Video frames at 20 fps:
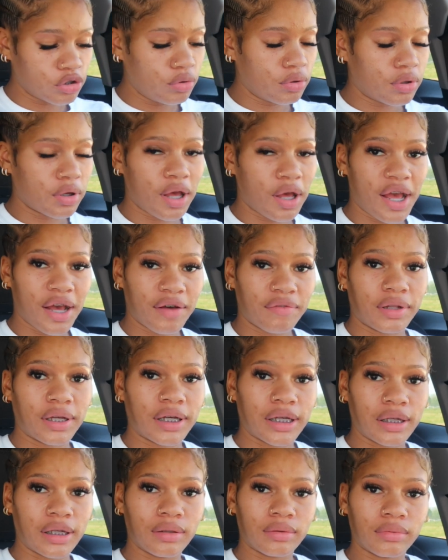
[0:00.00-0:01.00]
you can have
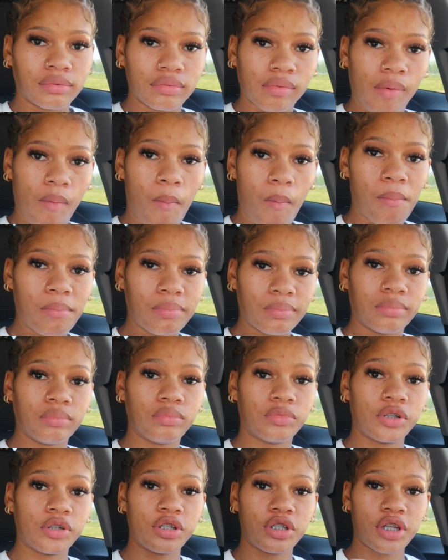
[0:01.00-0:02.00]
like
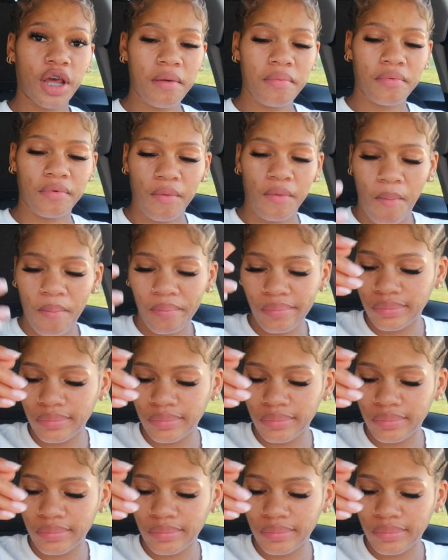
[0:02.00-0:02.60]
a table.